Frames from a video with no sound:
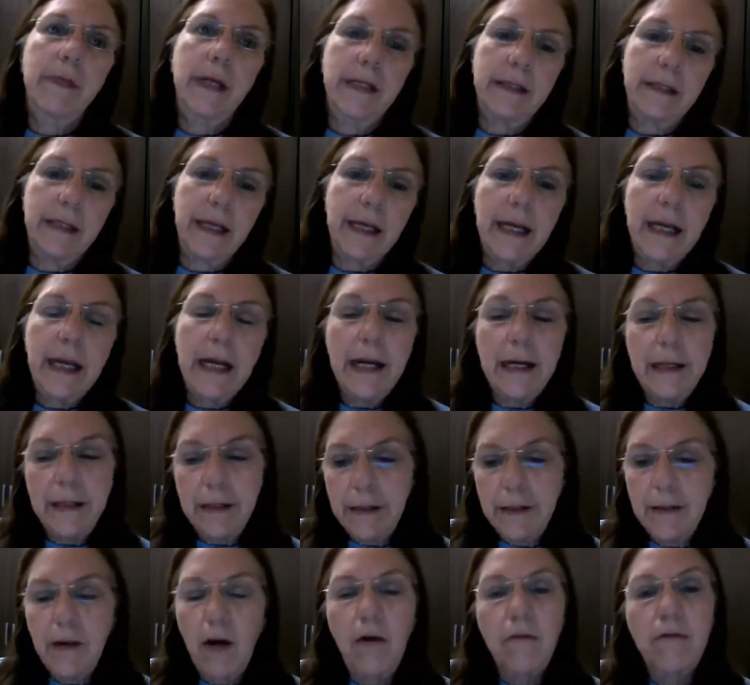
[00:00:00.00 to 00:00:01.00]
the
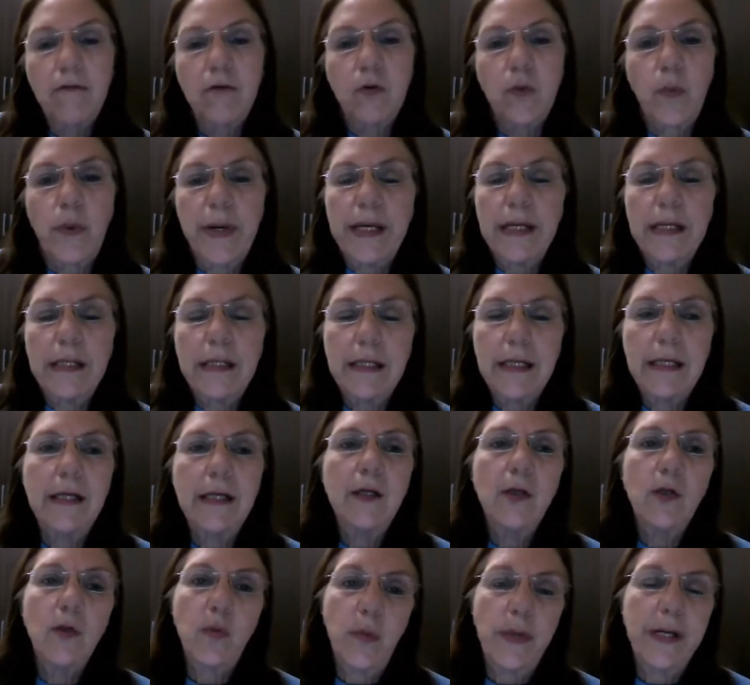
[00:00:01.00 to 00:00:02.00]
end of
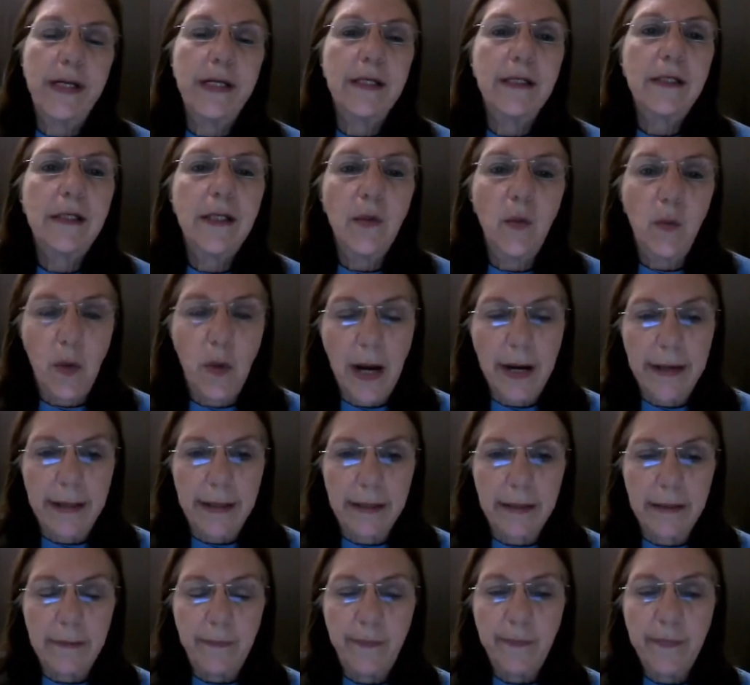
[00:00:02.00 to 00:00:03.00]
2021?
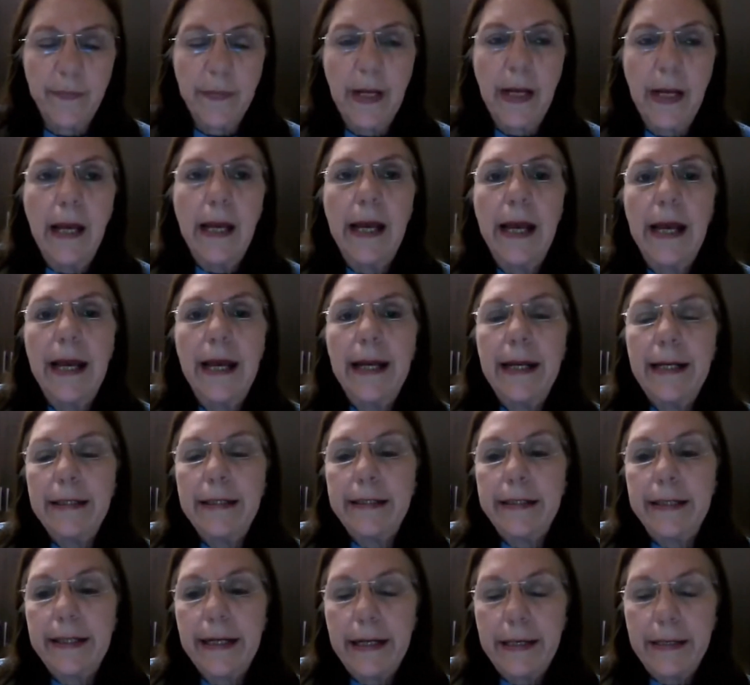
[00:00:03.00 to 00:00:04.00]

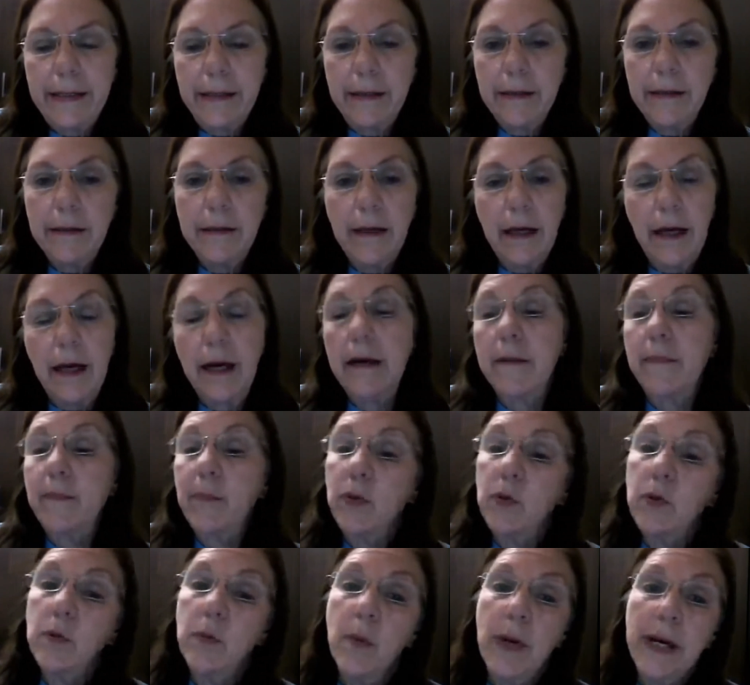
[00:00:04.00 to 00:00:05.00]
And then I
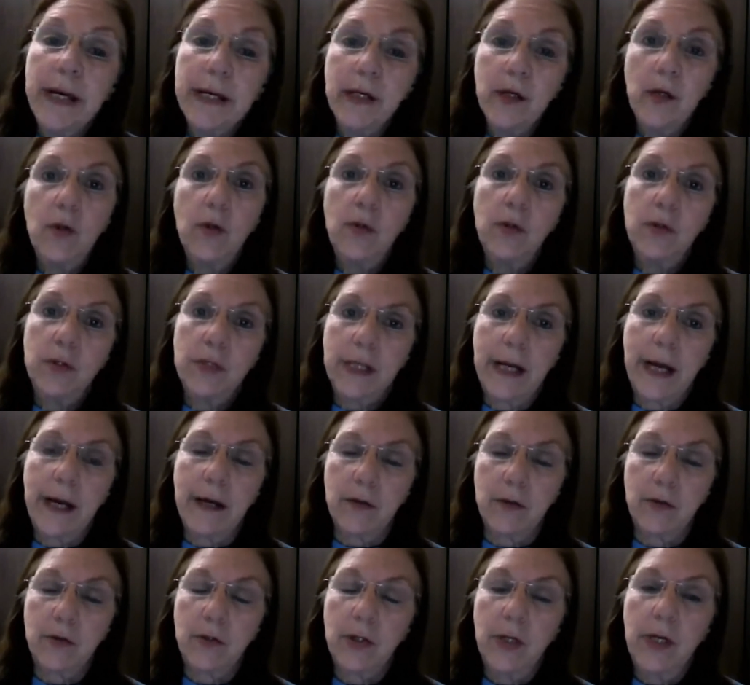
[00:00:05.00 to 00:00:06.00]
put my goals
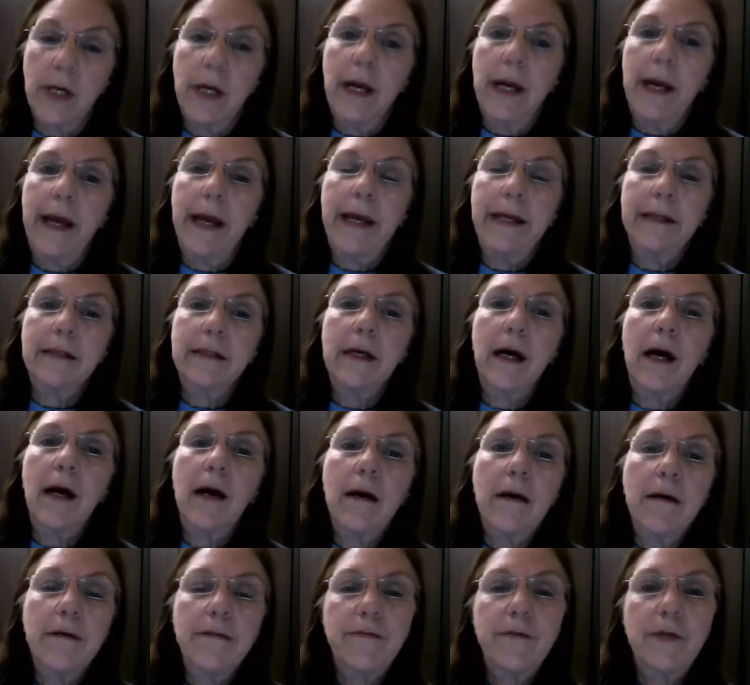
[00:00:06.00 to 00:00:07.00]
out. And
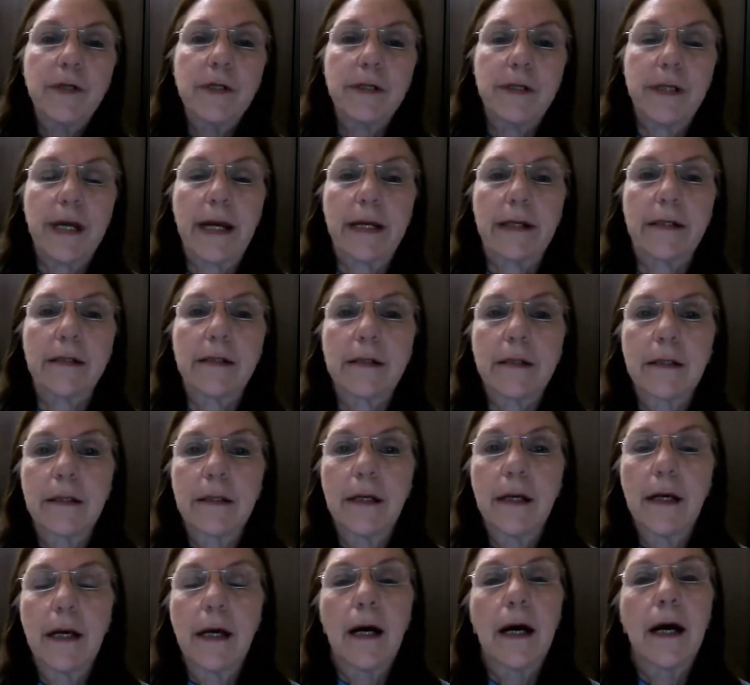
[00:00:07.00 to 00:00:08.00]
after that,
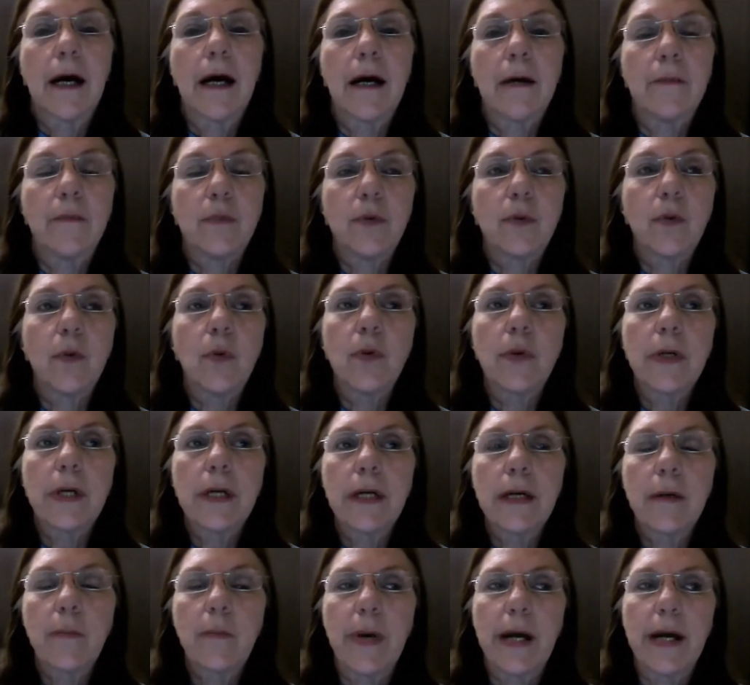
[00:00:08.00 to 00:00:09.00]
I'm
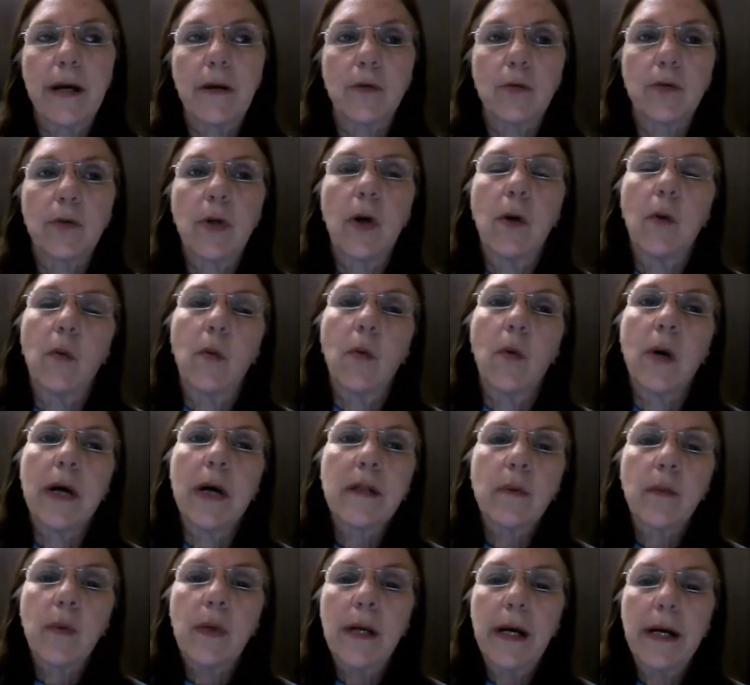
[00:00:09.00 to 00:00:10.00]
talking about
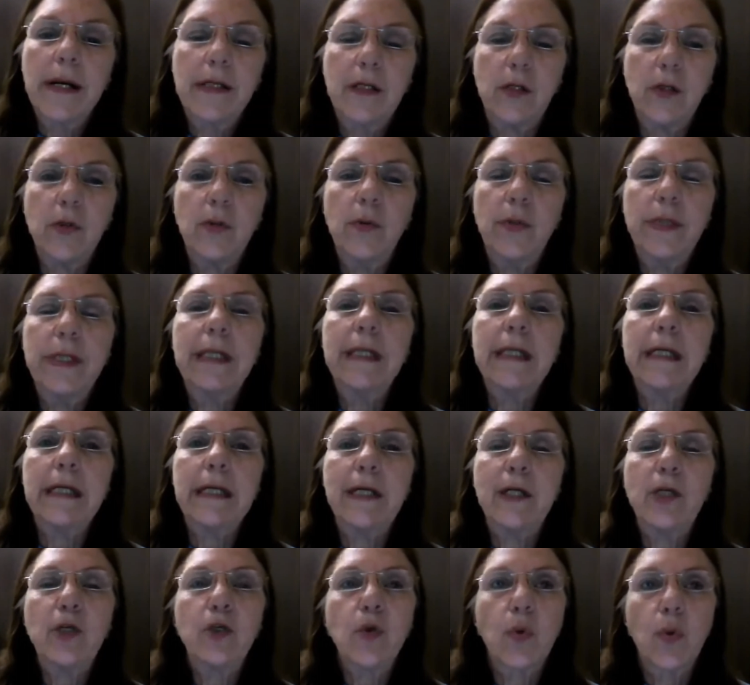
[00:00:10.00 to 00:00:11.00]
what will I do in
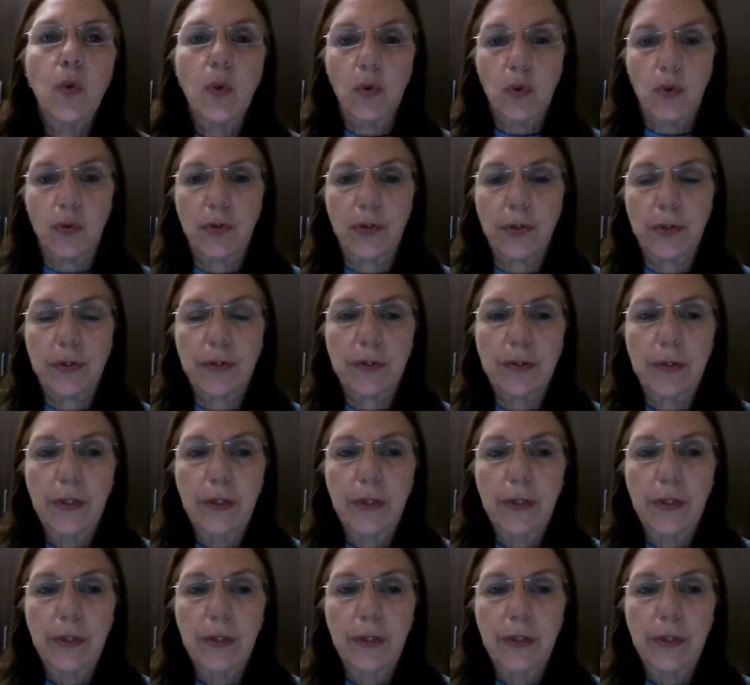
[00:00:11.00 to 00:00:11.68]
each quarter?